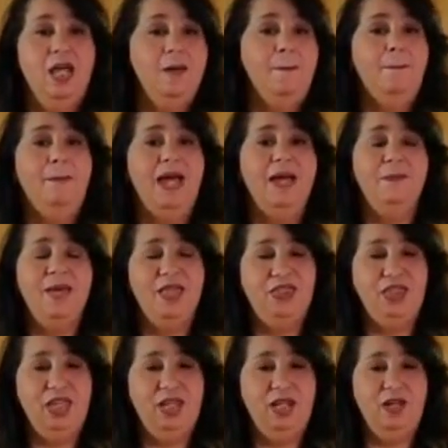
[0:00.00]
My
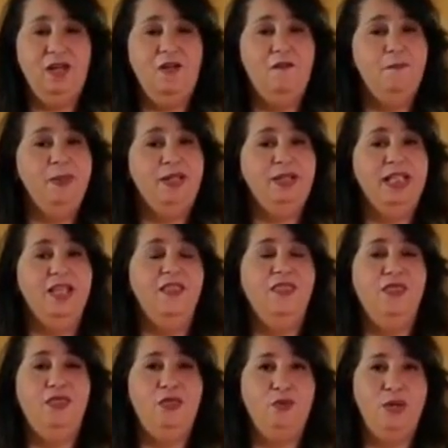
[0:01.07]
method of building
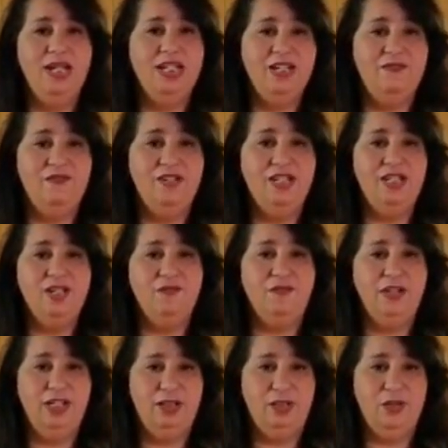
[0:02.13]
3 different
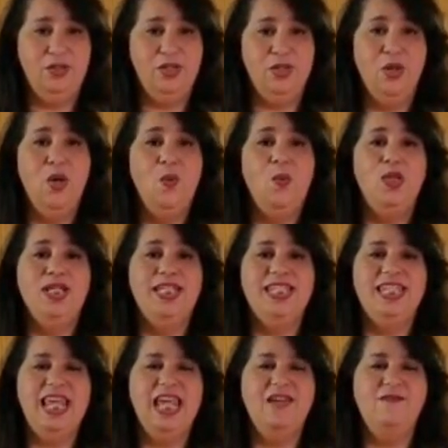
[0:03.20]
sofritos will
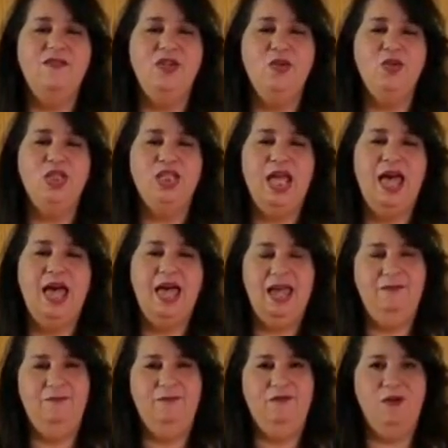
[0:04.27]
save you
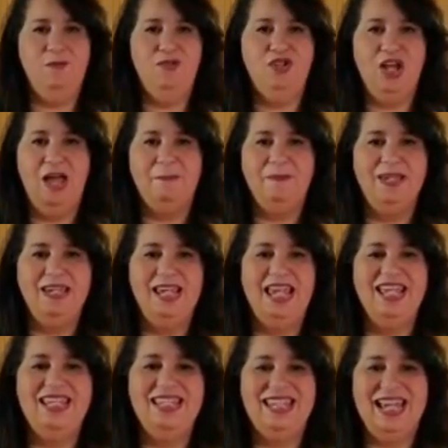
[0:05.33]
time from chopping
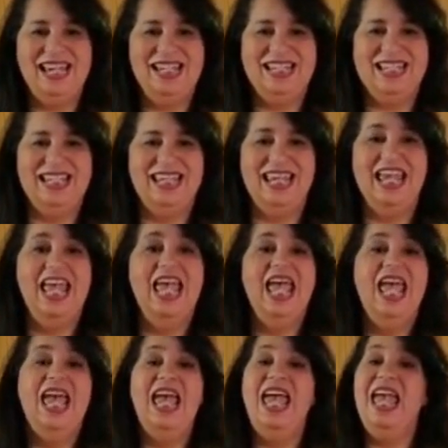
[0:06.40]
and dicing,
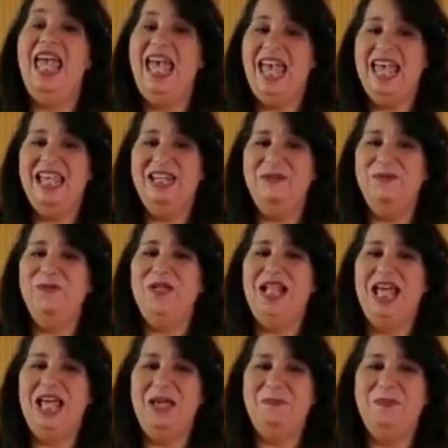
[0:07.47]
and will
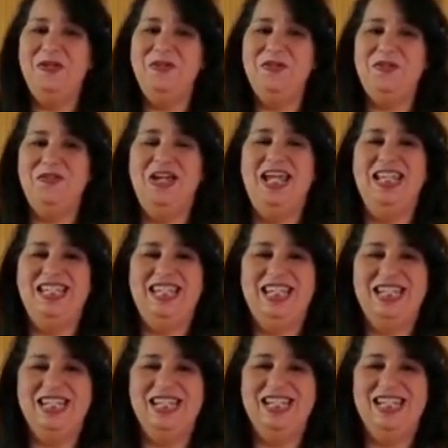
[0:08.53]
help you create
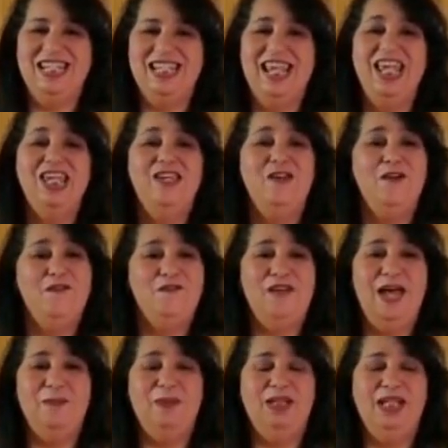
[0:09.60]
dishes your
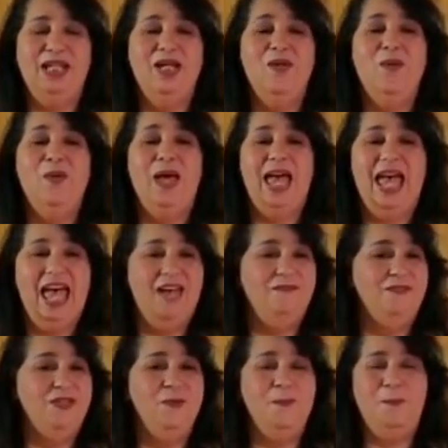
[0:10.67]
family will have
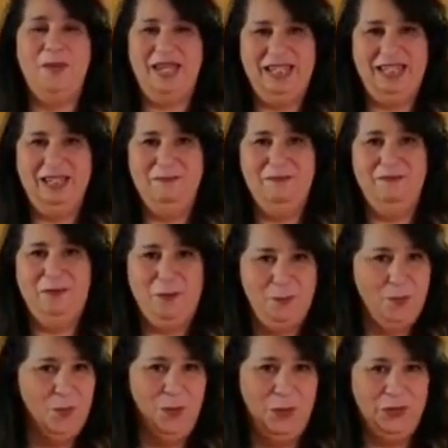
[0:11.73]
you begging for
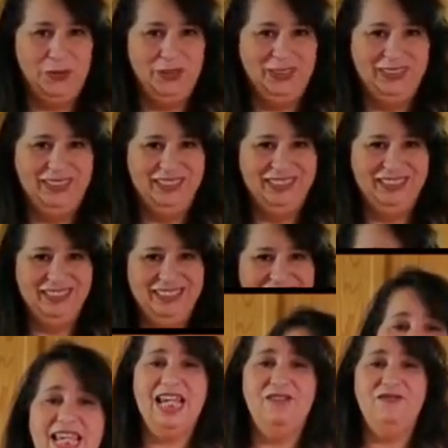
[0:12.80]
more. Don't be afraid to
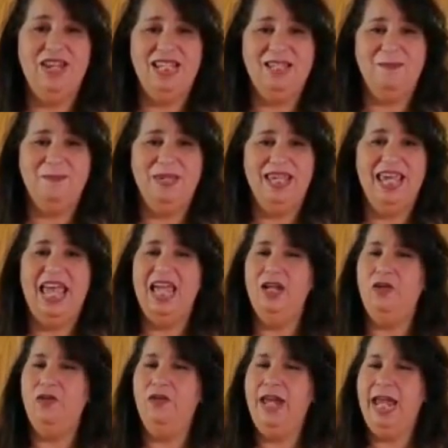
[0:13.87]
take a recipe and
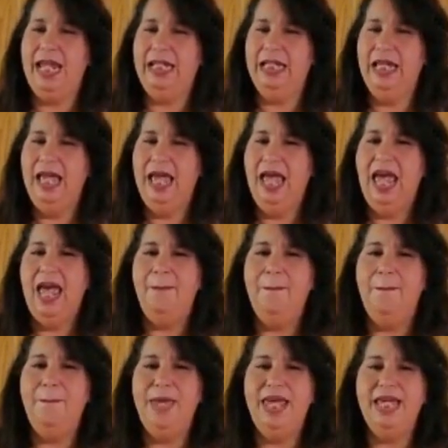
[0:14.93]
create
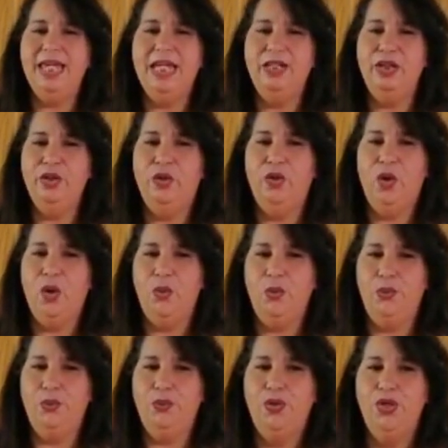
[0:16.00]
and make it your
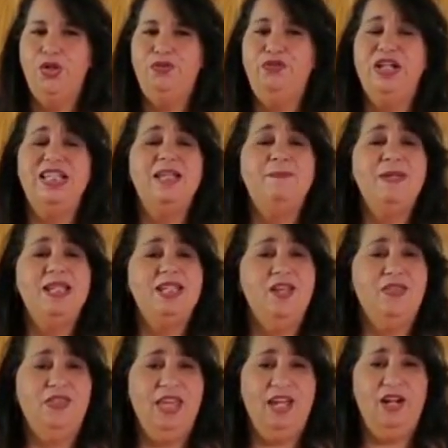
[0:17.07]
own. Recipes are
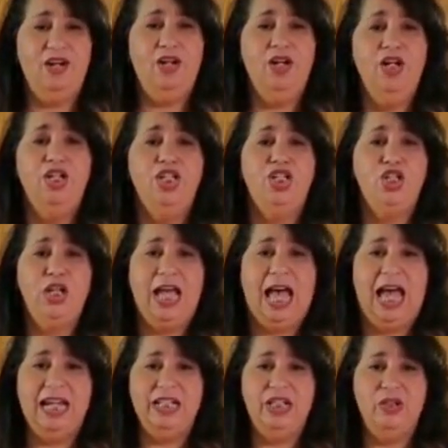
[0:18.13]
there to
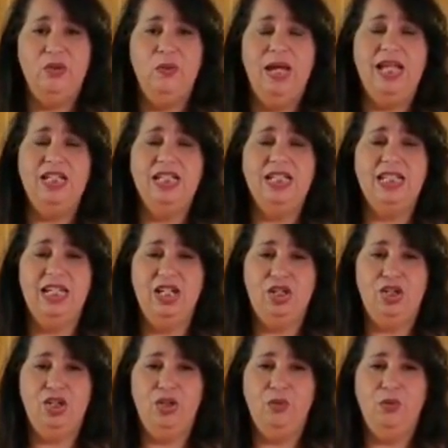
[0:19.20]
guide you and to
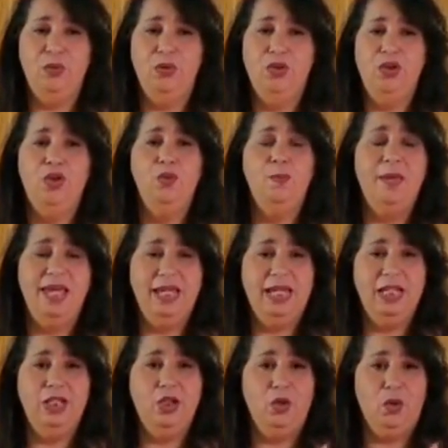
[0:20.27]
teach you. You make
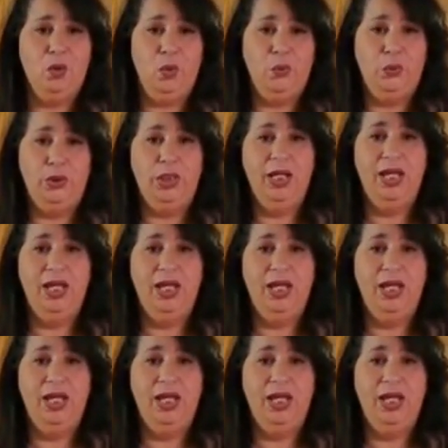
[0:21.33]
it your own.